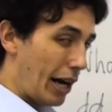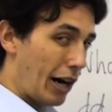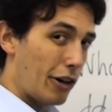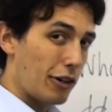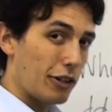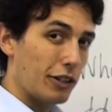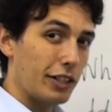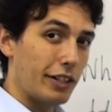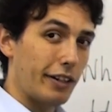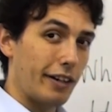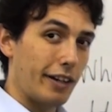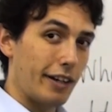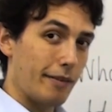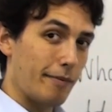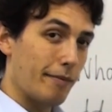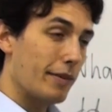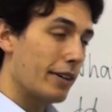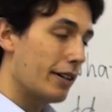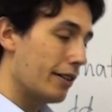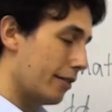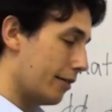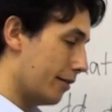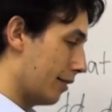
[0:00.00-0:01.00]

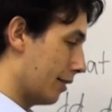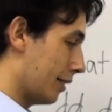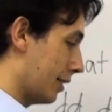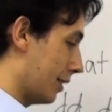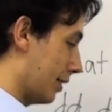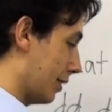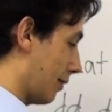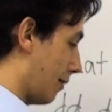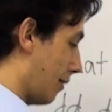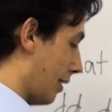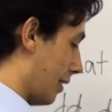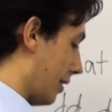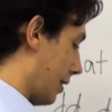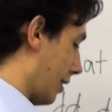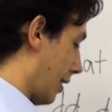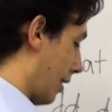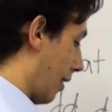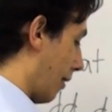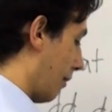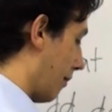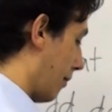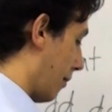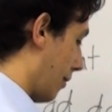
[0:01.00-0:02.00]
paradigm, which is quite
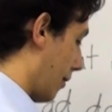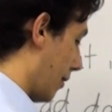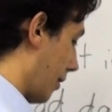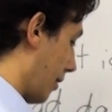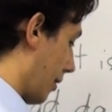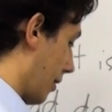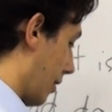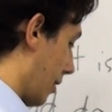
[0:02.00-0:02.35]
tough.